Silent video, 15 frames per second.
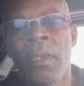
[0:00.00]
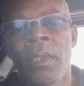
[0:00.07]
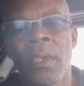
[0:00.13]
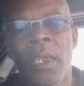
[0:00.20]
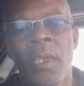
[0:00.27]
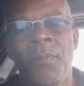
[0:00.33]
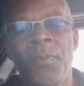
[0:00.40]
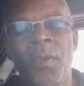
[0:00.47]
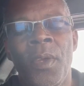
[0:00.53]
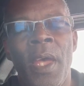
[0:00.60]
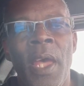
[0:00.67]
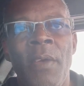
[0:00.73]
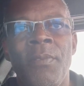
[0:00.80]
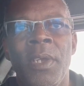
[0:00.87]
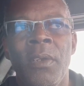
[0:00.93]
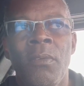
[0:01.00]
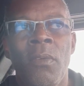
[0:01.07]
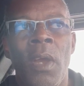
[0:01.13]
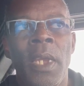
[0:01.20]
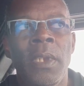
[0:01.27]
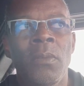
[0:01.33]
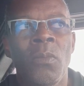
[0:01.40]
If you have a
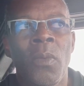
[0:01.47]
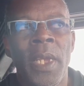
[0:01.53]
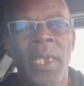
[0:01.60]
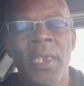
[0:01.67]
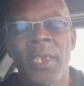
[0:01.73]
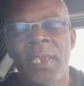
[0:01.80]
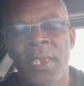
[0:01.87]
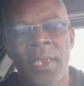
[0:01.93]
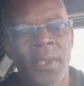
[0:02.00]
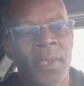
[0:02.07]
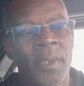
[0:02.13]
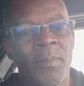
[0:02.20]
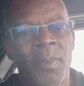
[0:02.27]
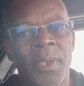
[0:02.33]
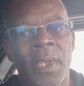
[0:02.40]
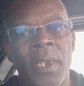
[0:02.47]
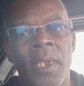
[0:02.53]
right weight system set